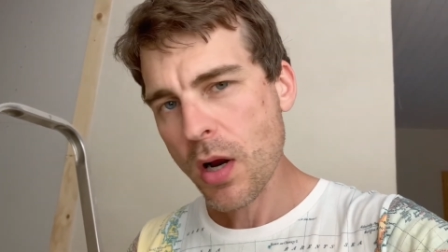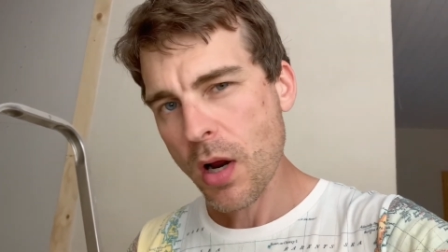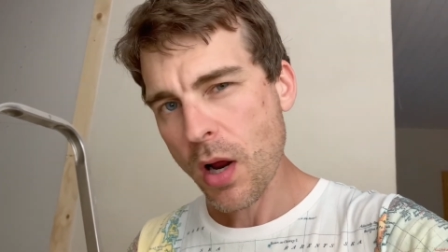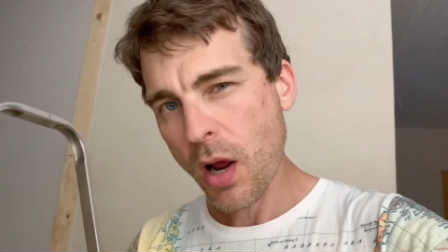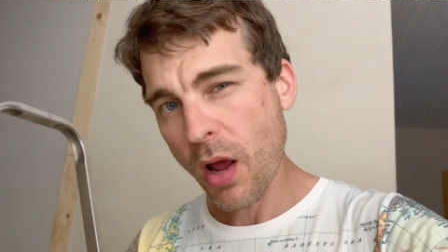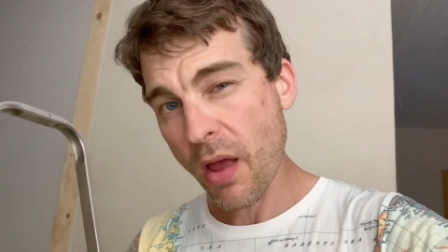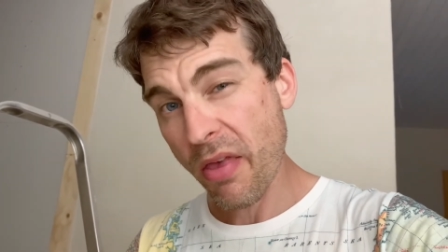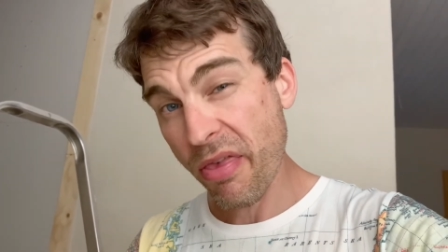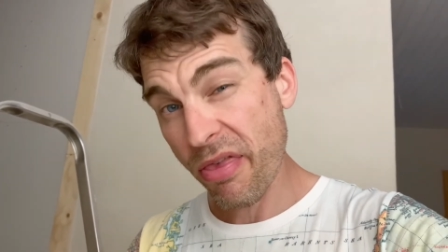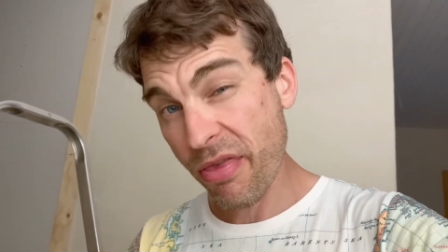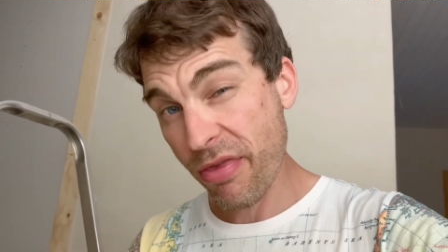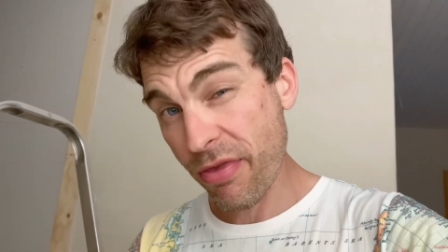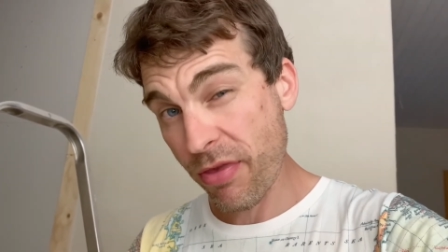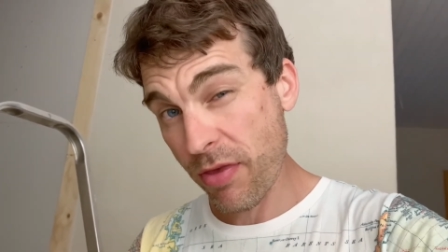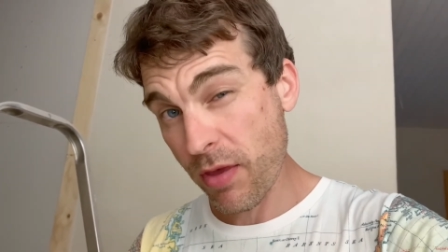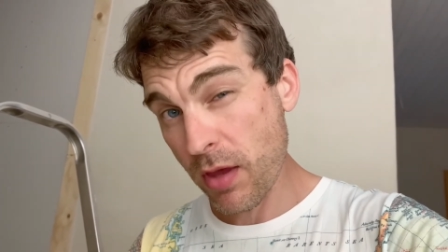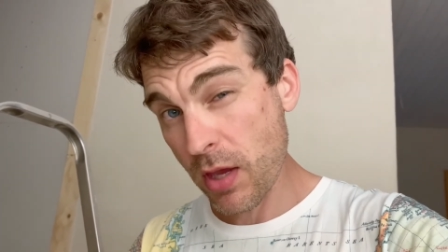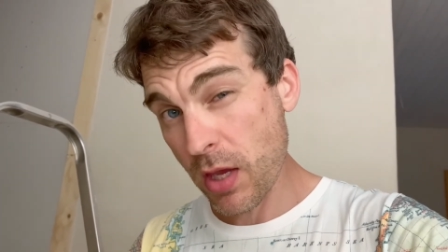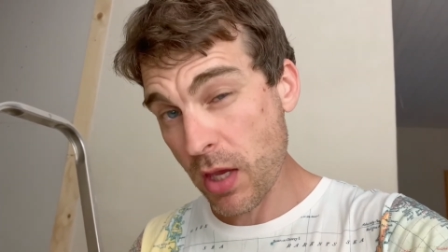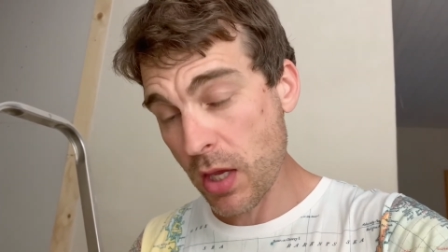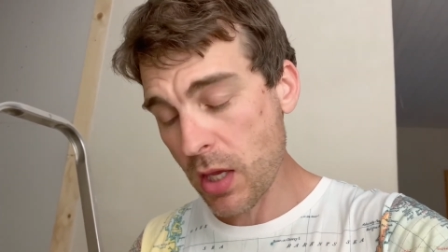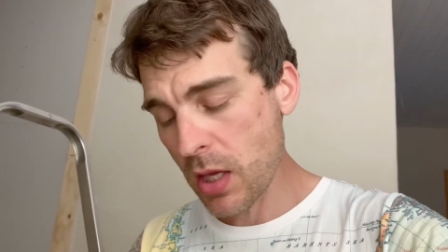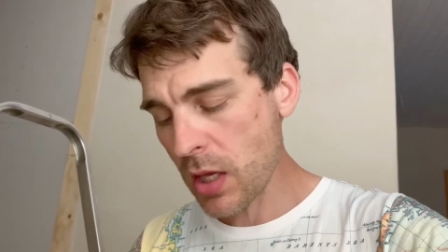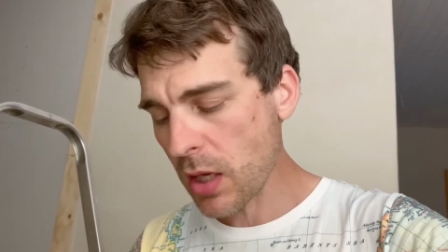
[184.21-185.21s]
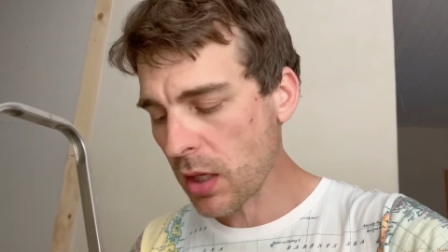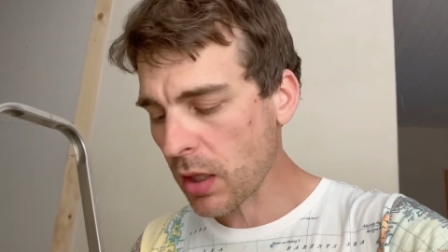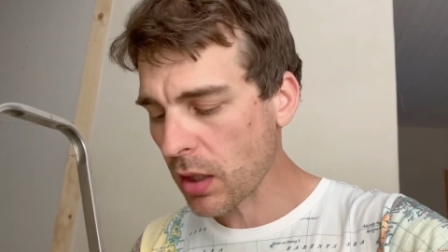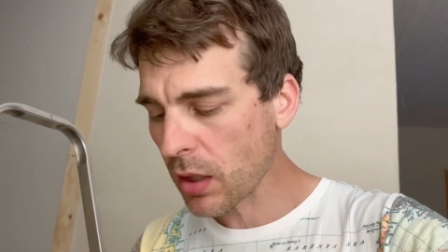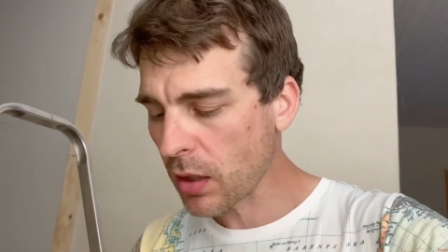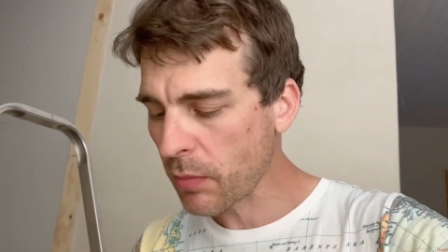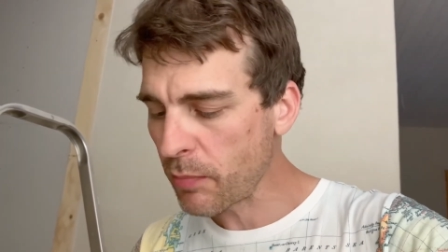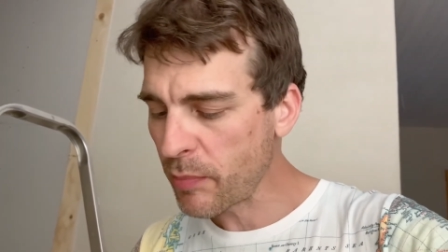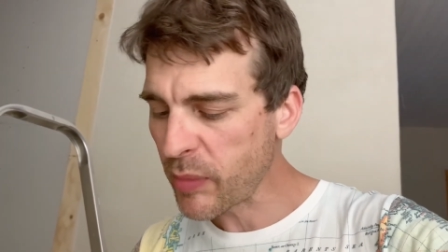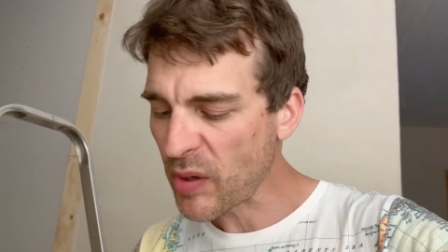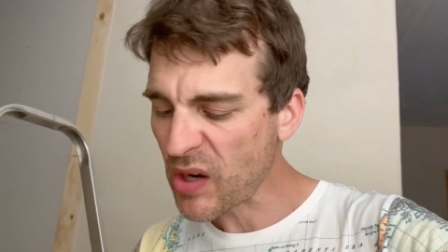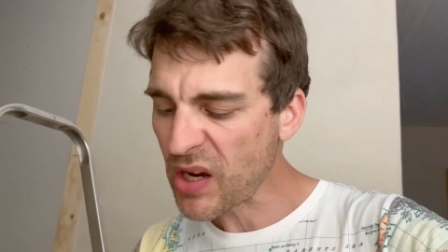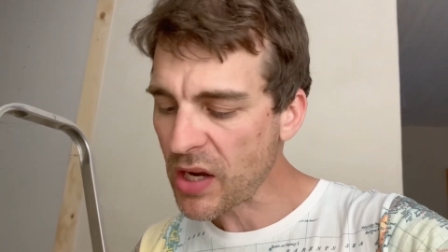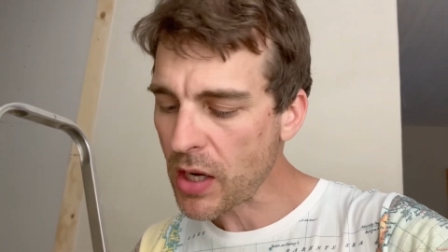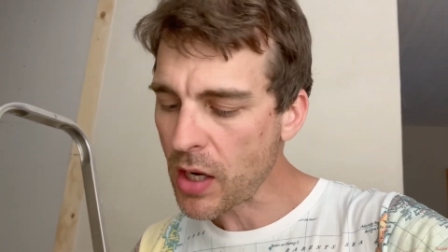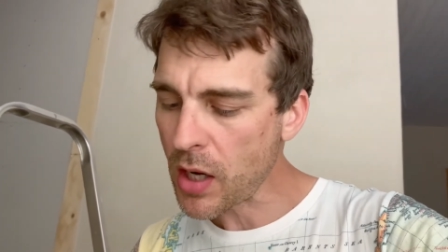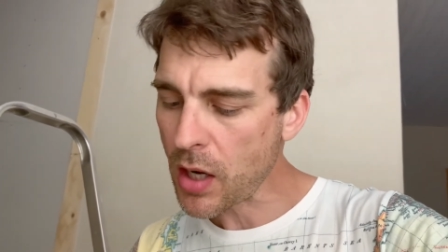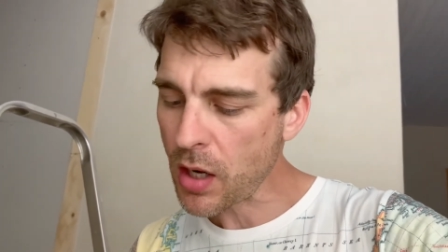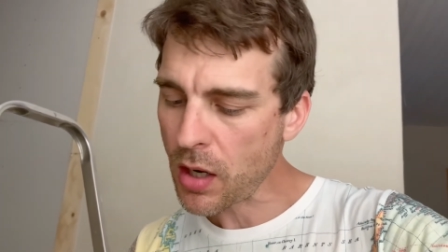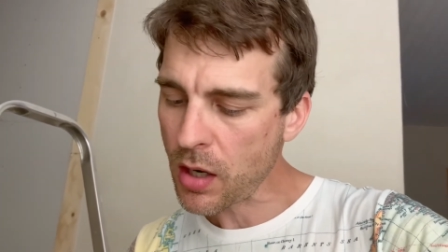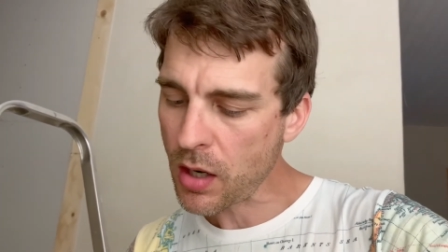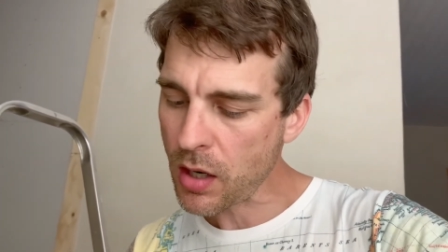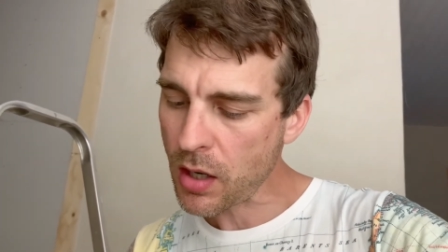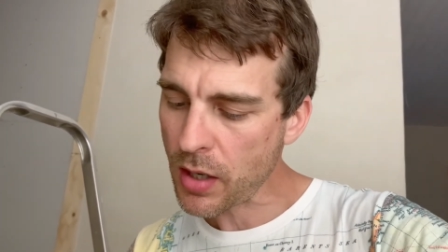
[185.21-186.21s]
I think by
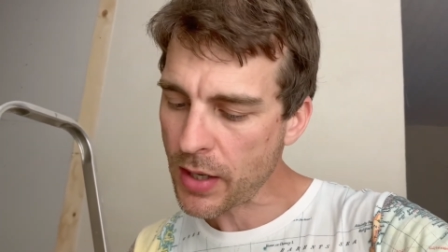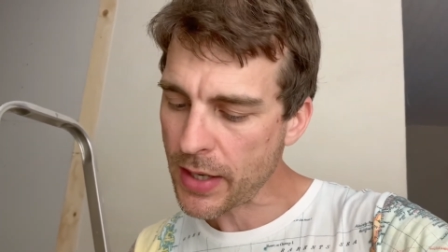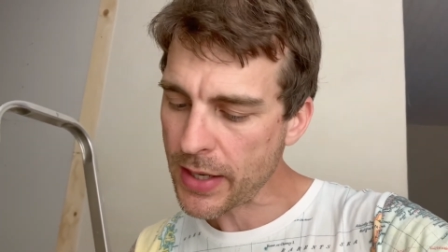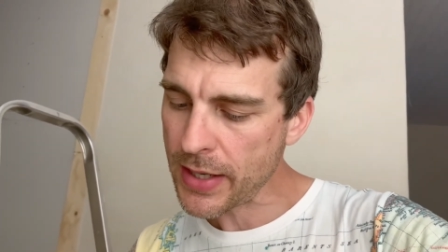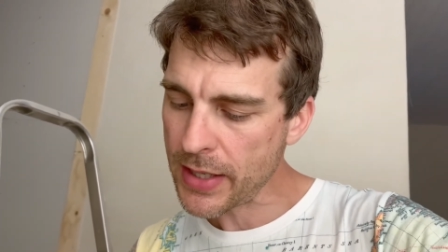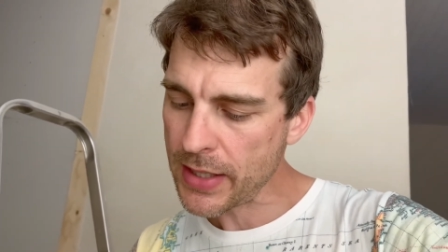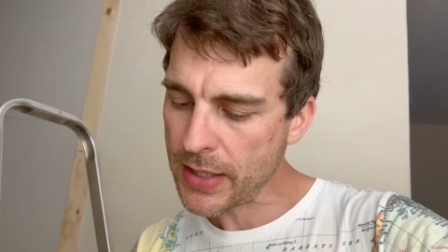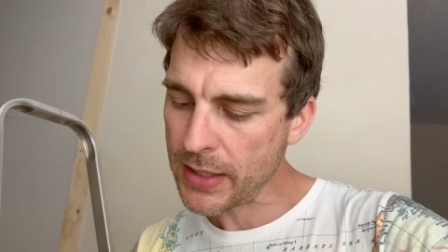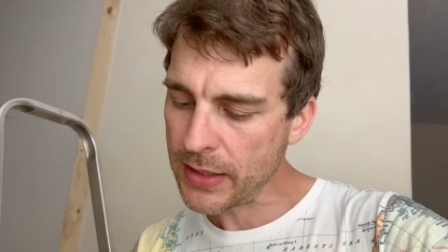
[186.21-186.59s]
eye,